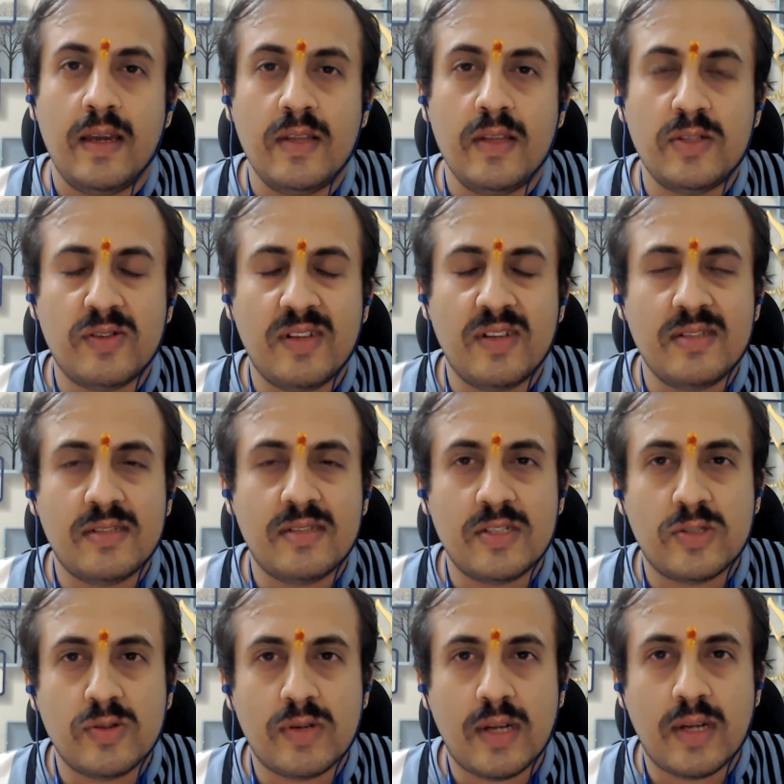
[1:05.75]
Insurance
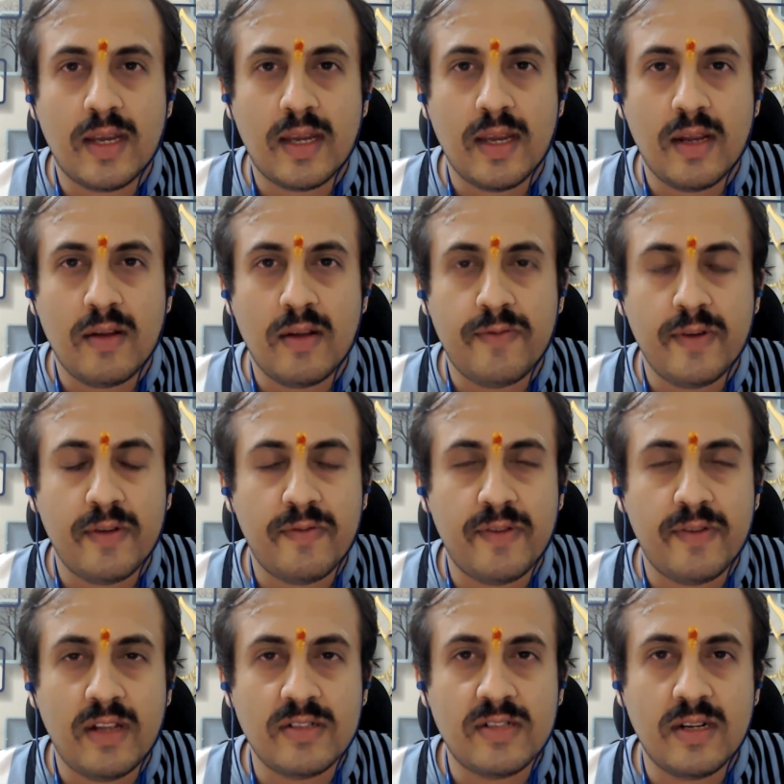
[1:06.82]
is to take care of your
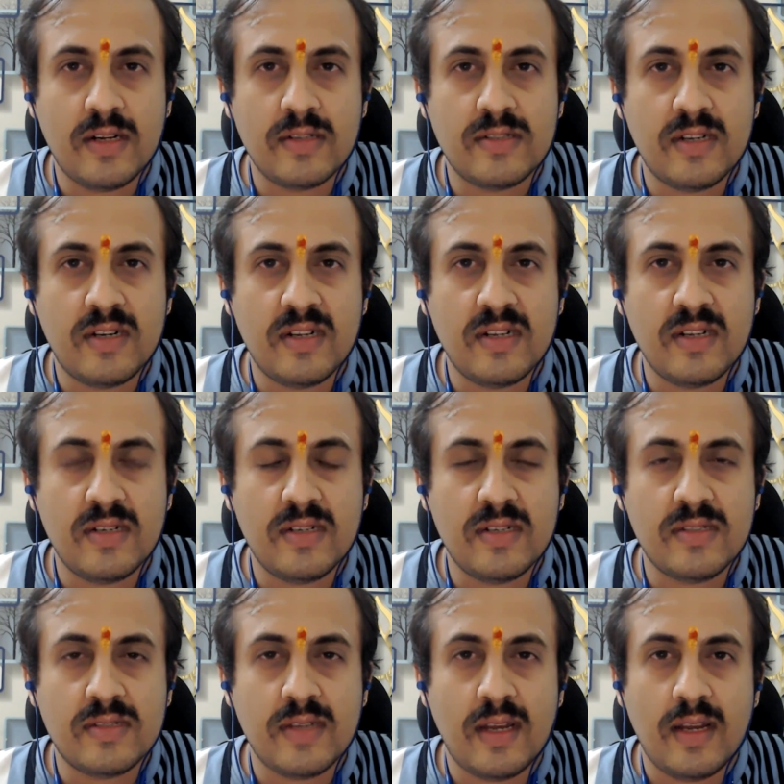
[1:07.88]
financial
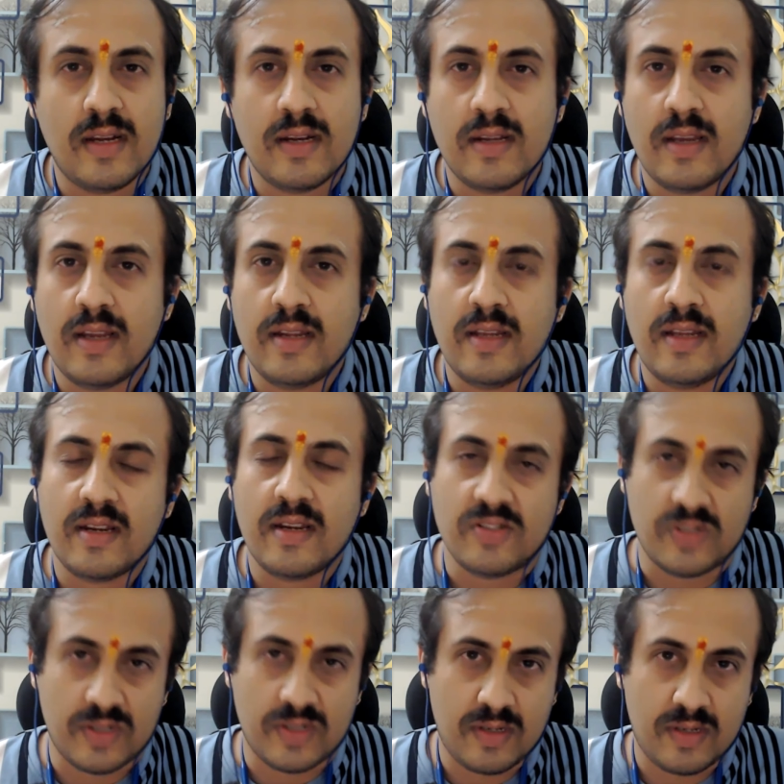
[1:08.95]
uncertainties and any
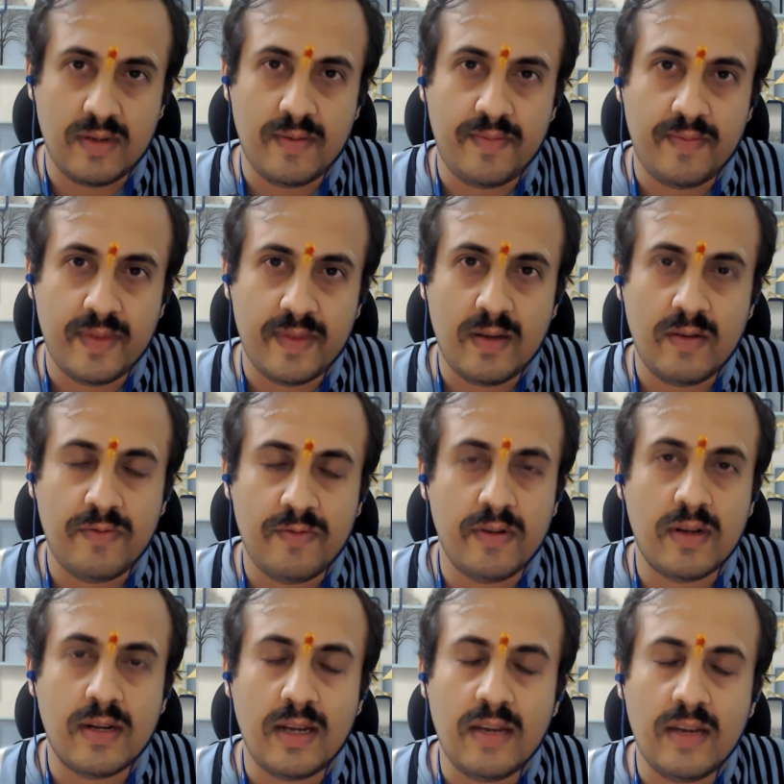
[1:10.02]
risk of
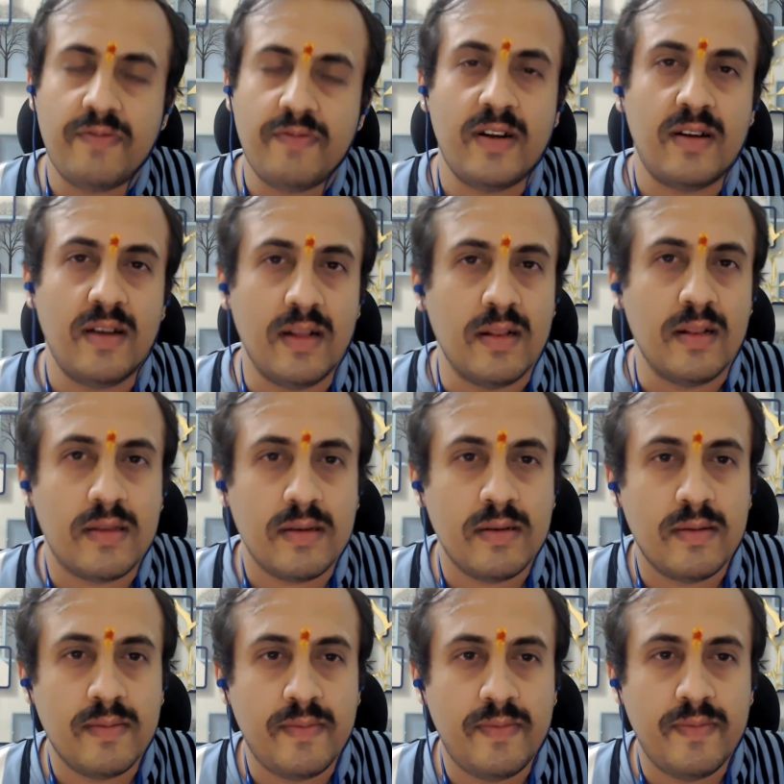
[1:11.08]
your life and health,
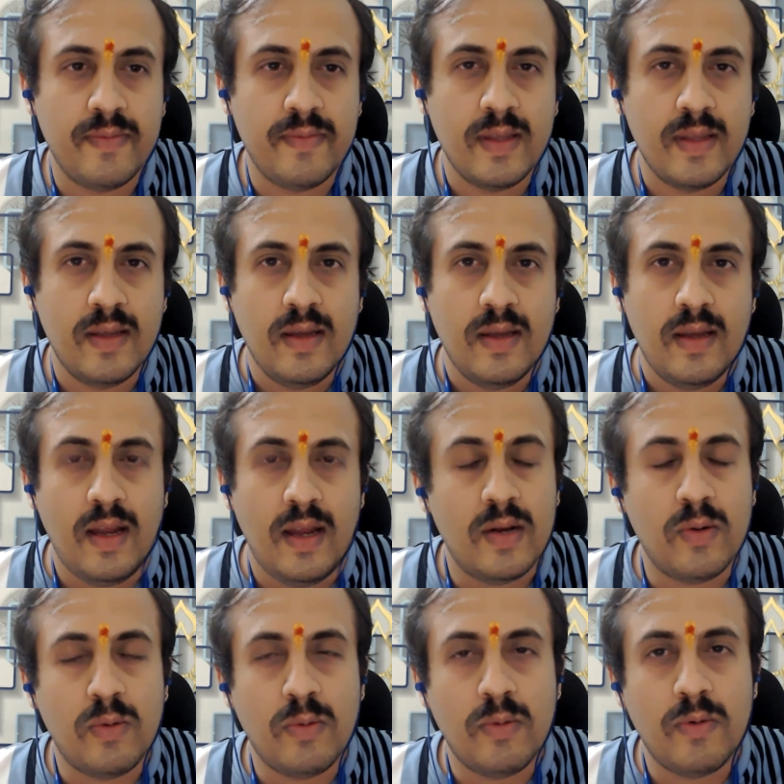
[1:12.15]

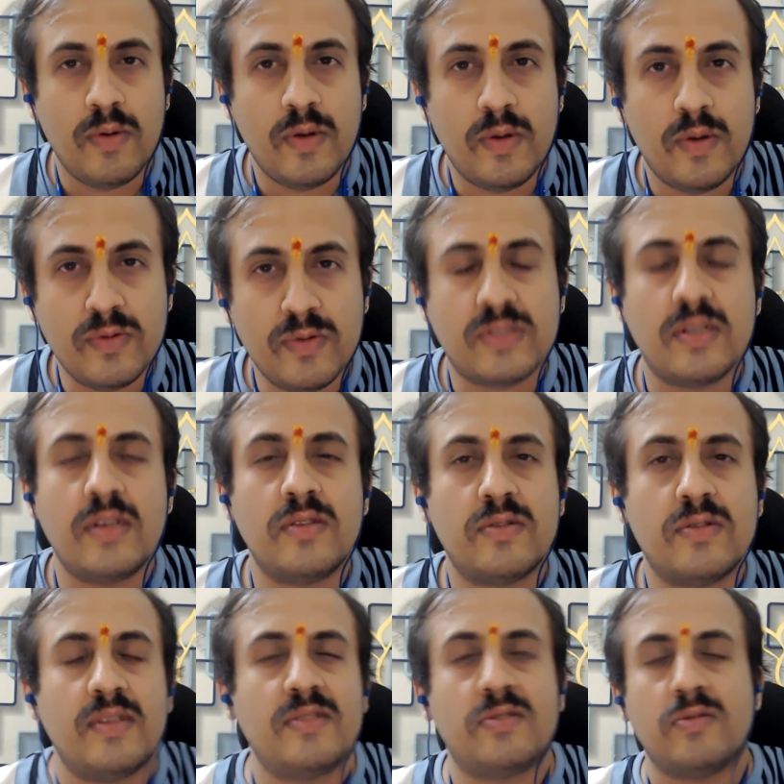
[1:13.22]
and use the
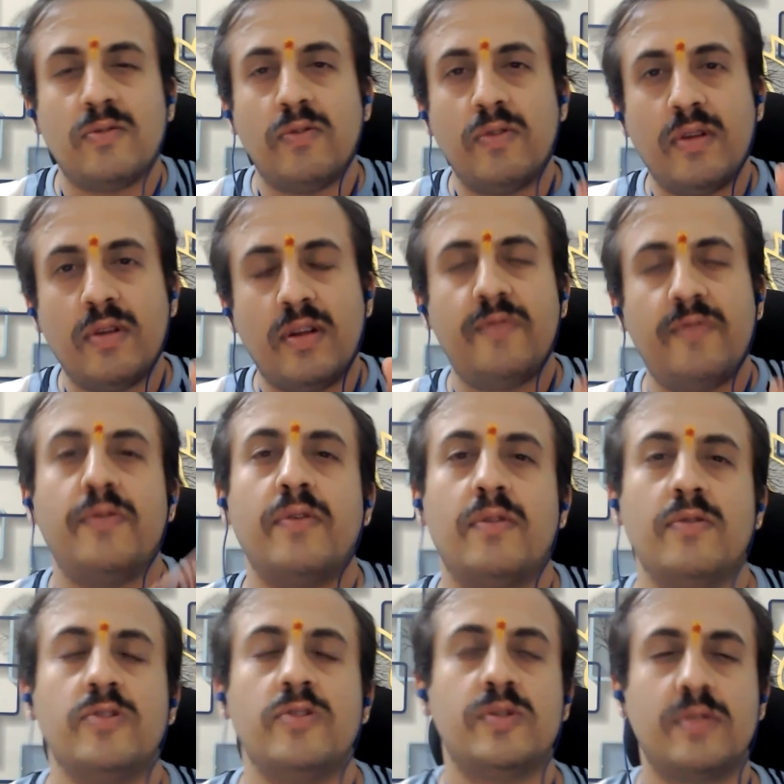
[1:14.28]
insurance only
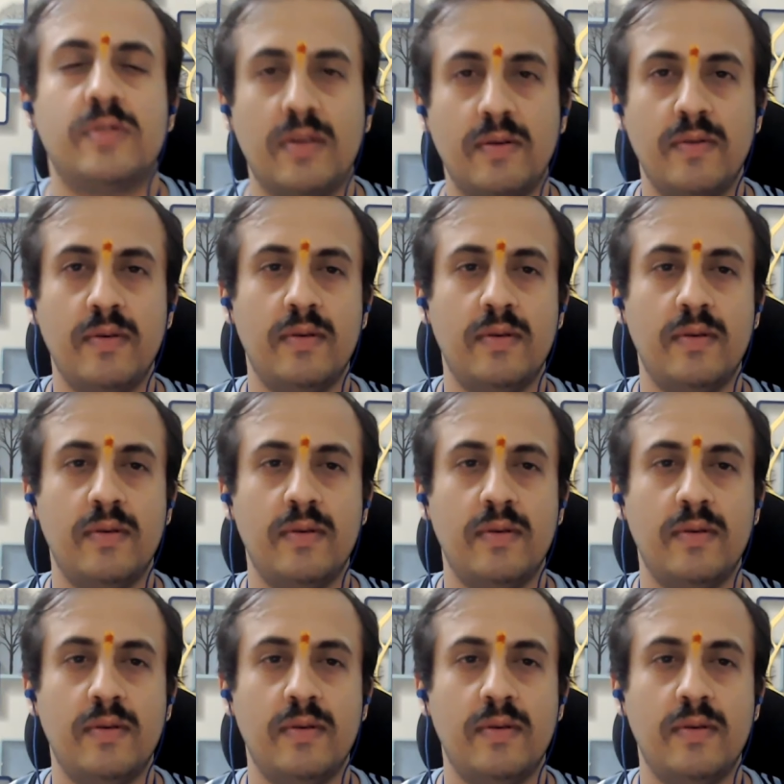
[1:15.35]
for those